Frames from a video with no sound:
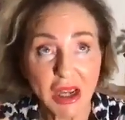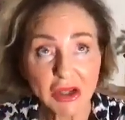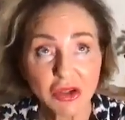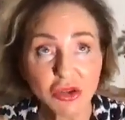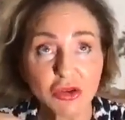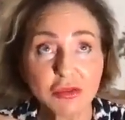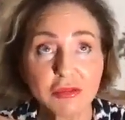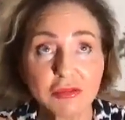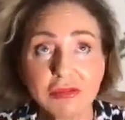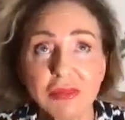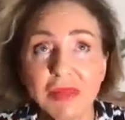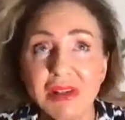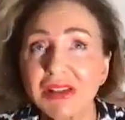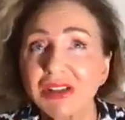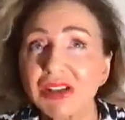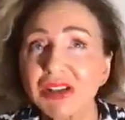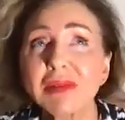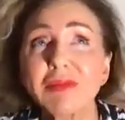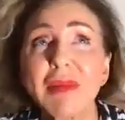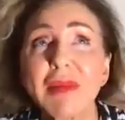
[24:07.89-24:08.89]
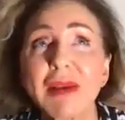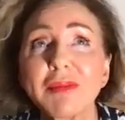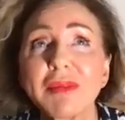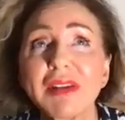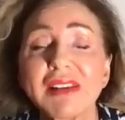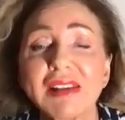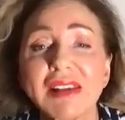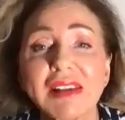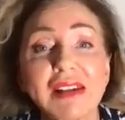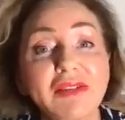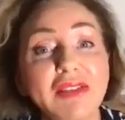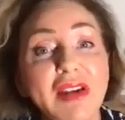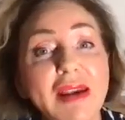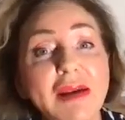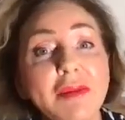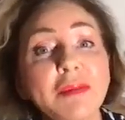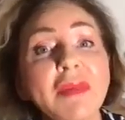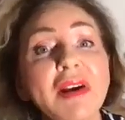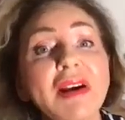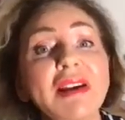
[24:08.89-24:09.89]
you immediately make me think of him.